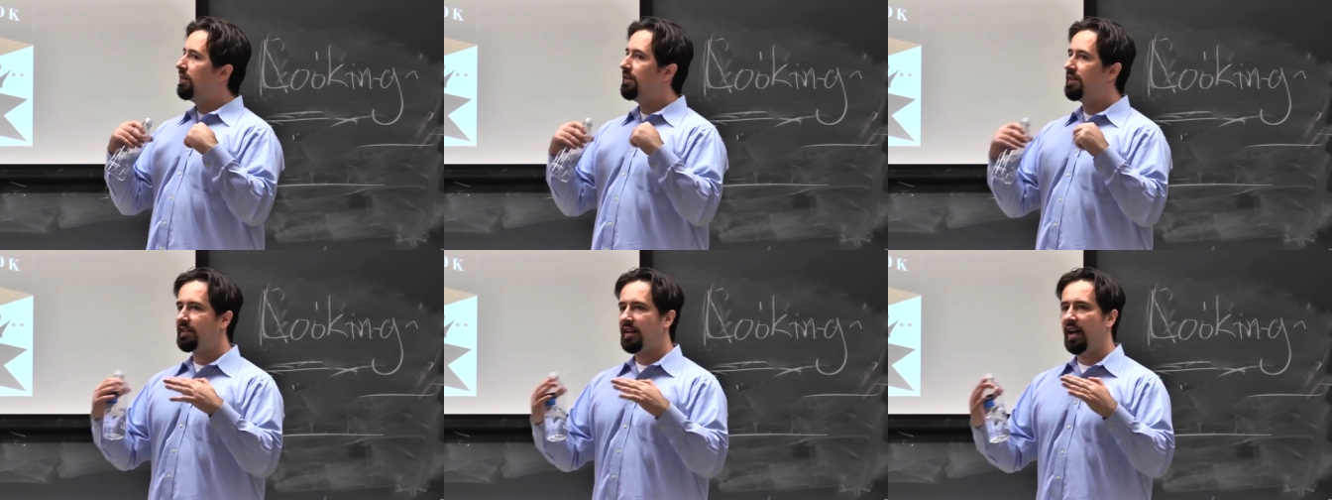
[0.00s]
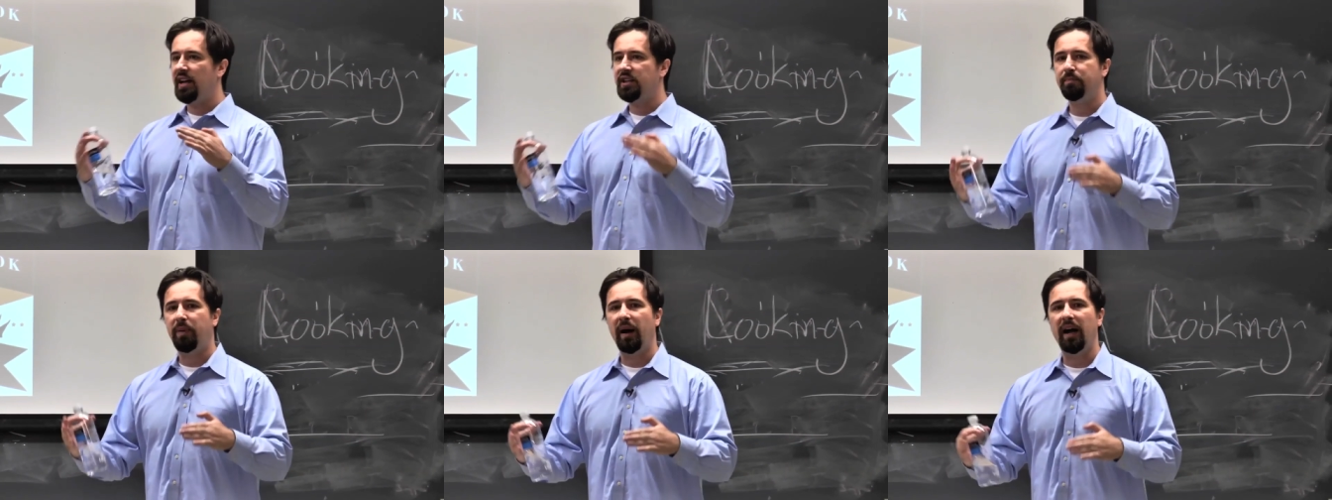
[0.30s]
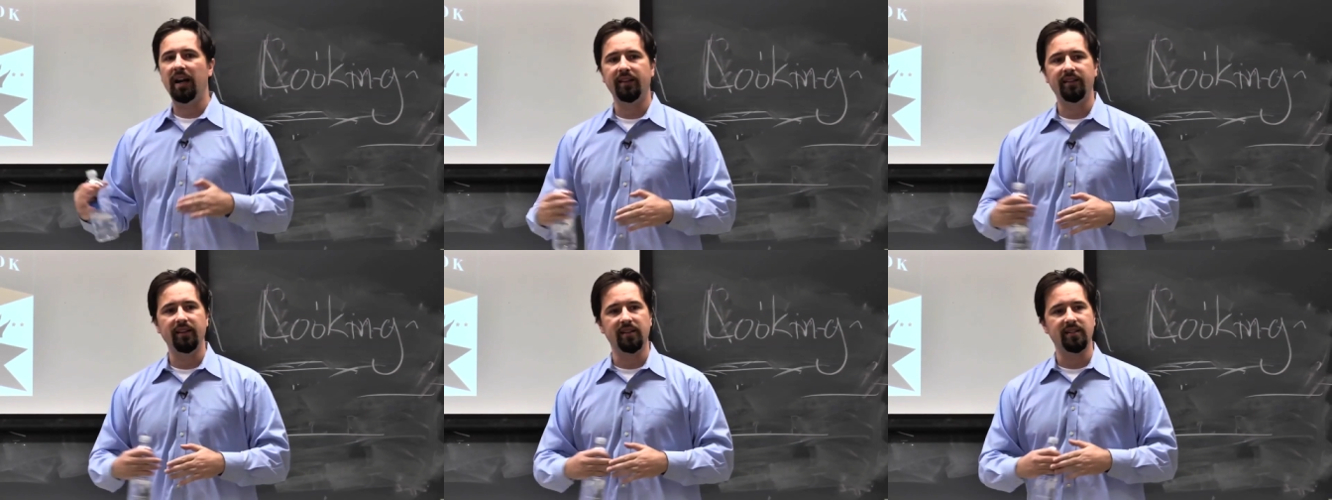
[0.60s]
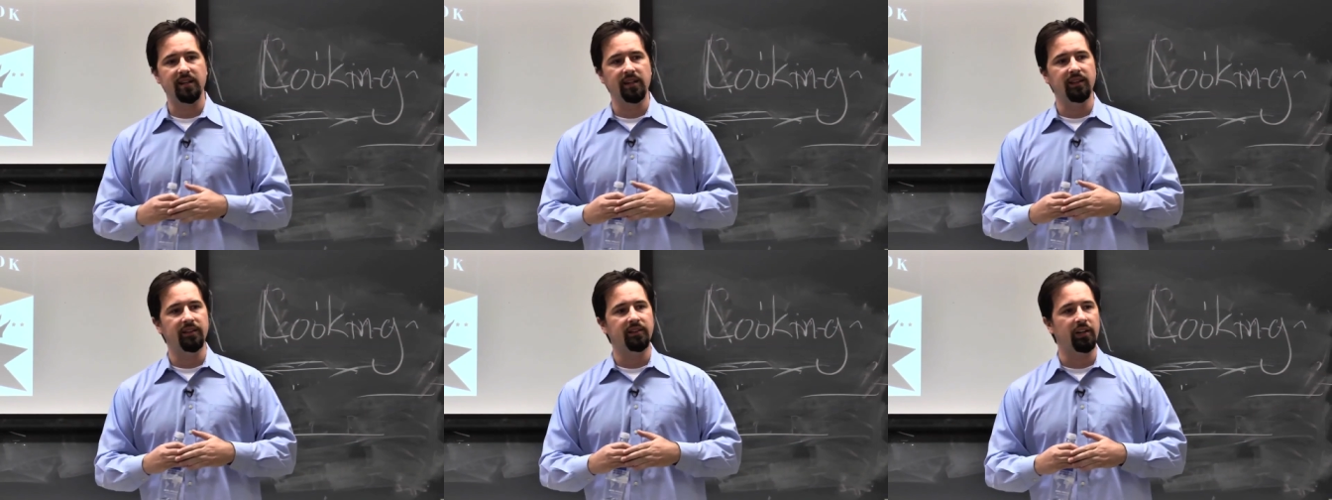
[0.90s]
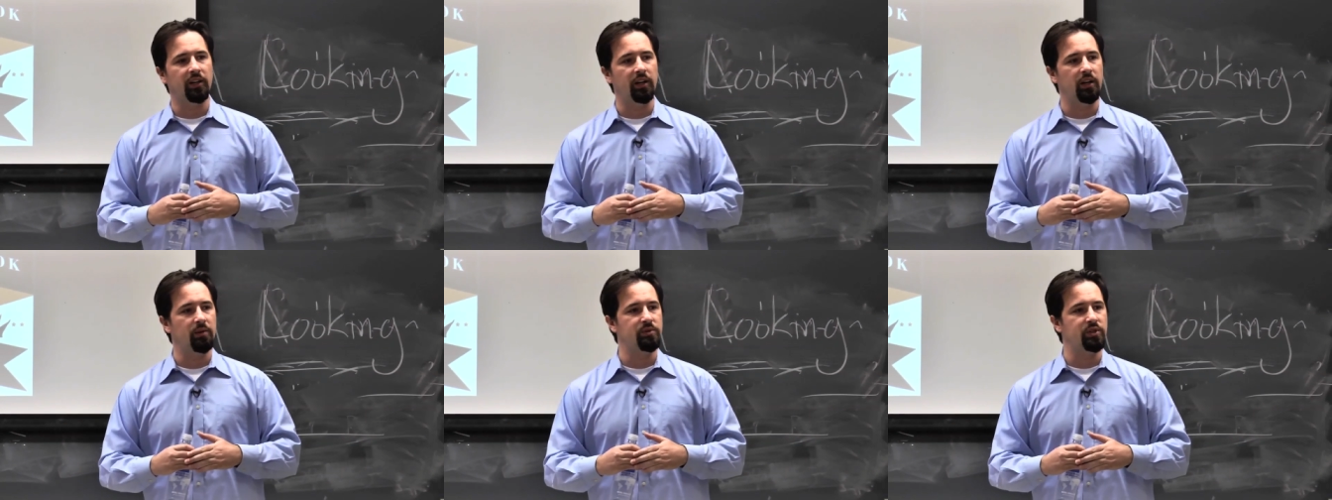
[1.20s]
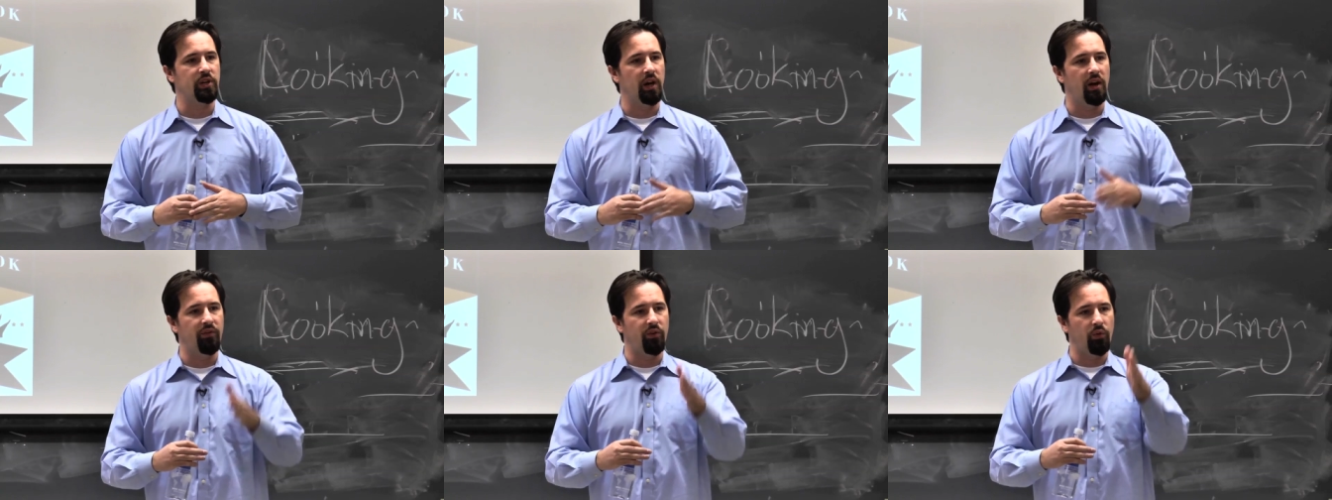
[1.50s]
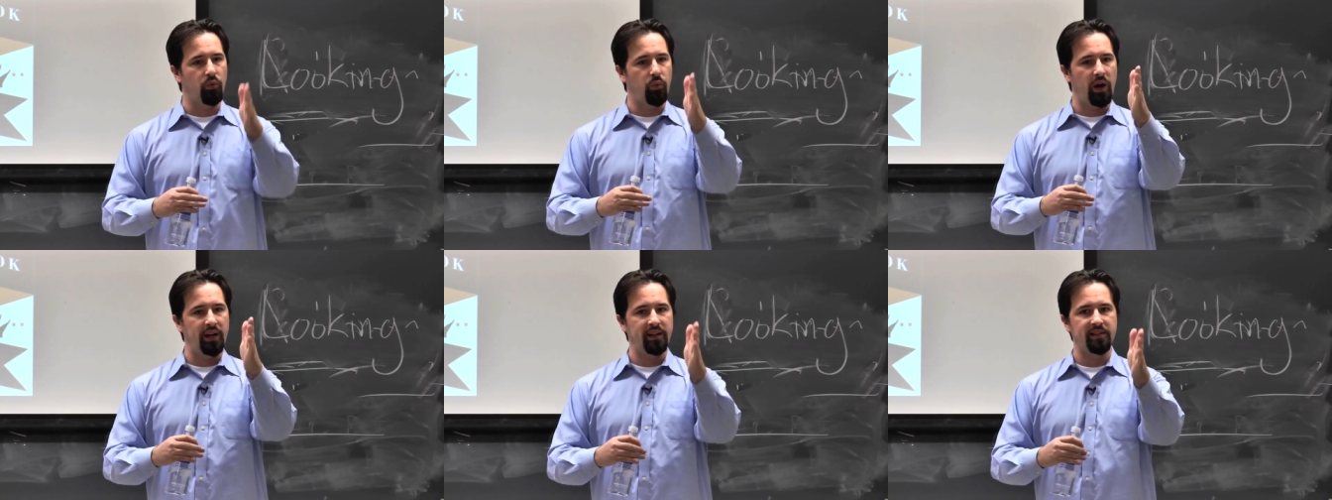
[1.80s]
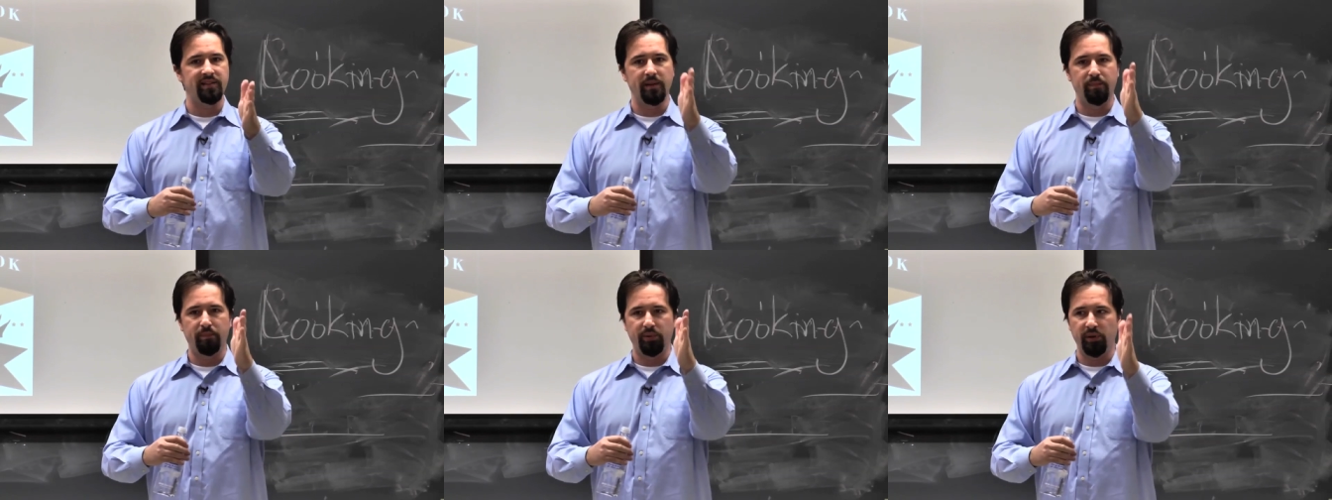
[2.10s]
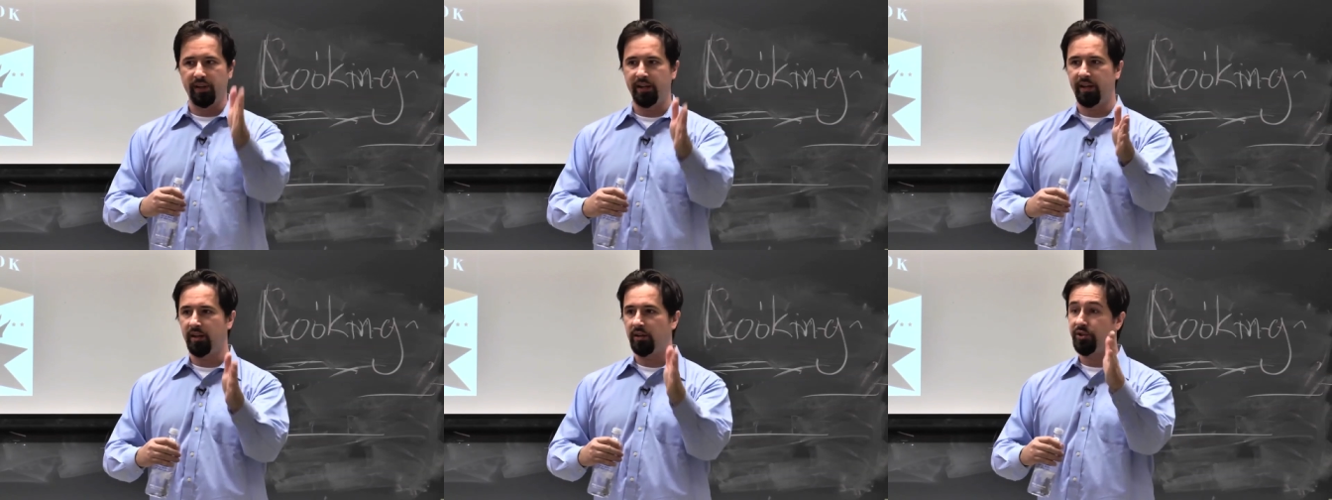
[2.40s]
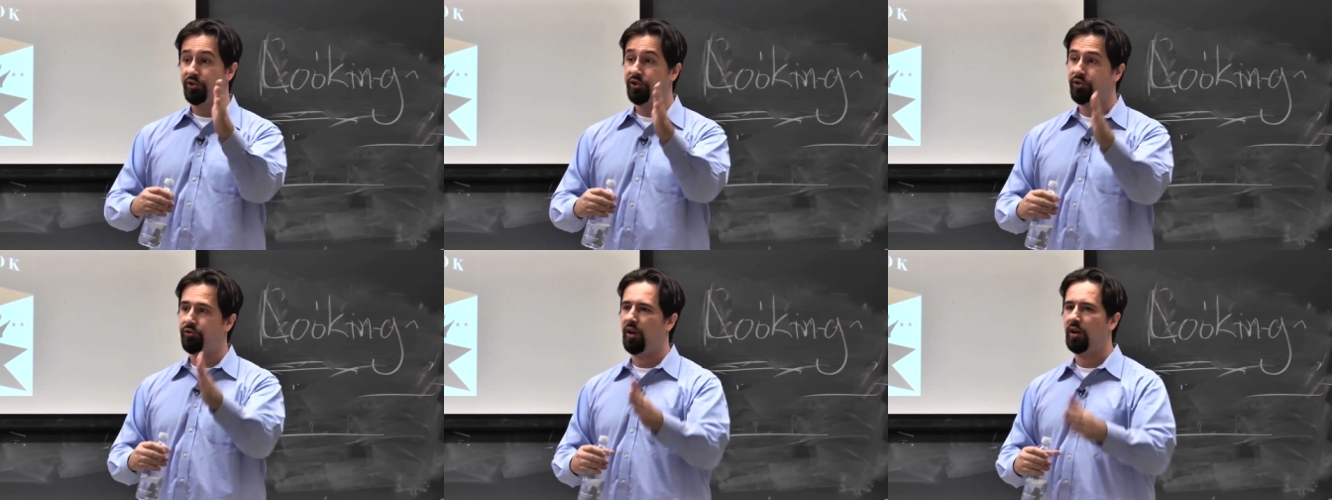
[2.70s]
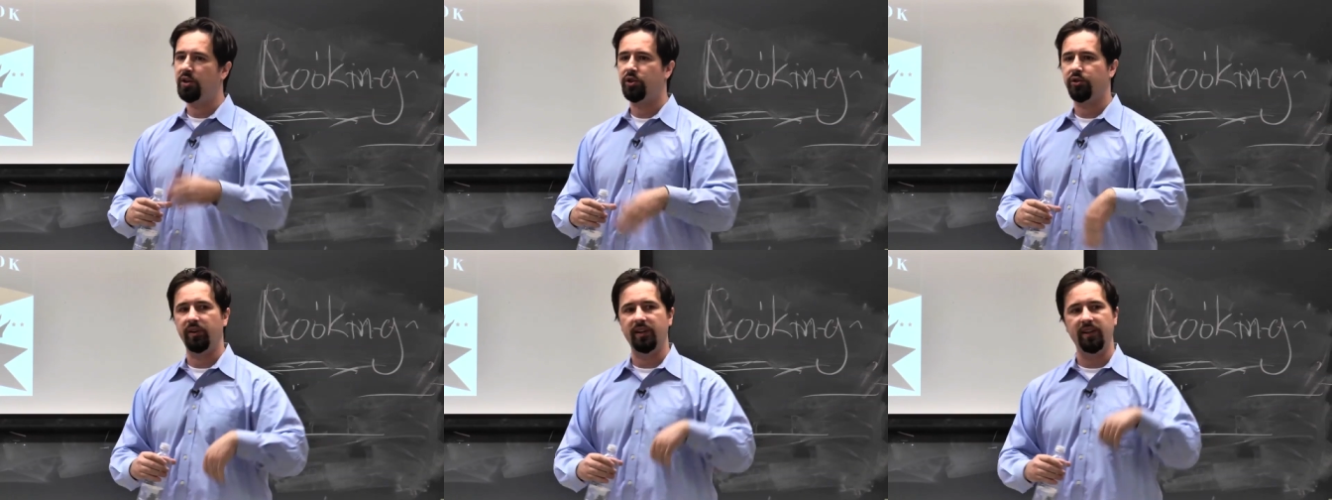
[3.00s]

discuss politics in terms of what is the political structure.